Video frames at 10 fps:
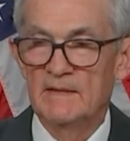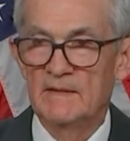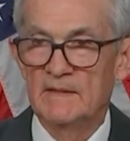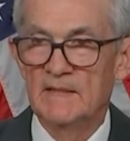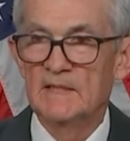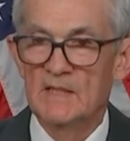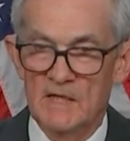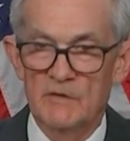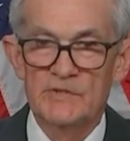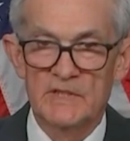that
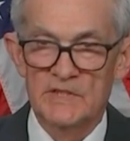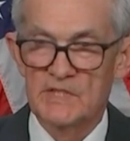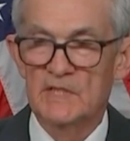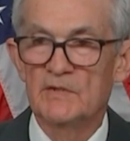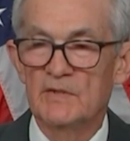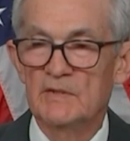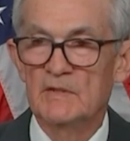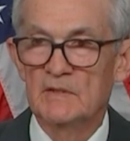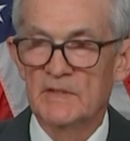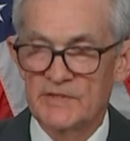Congress consider
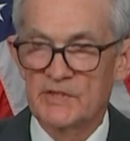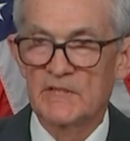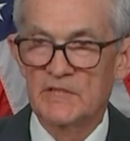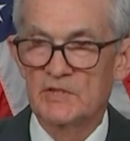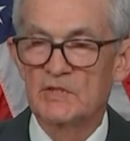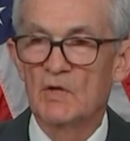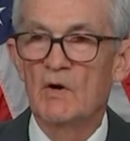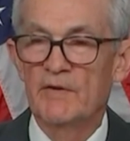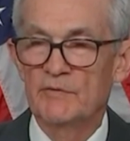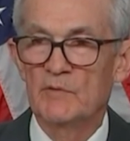legislation to
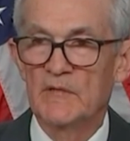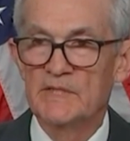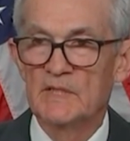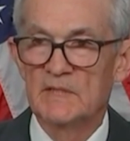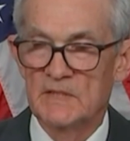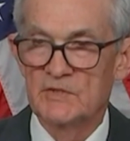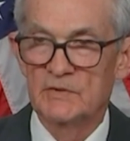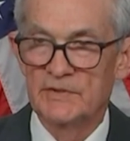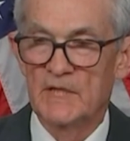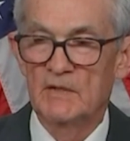authorize a
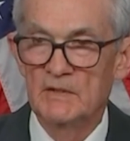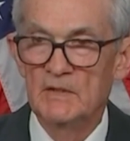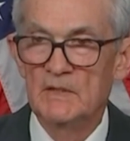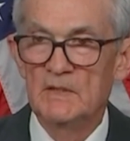digital dollar.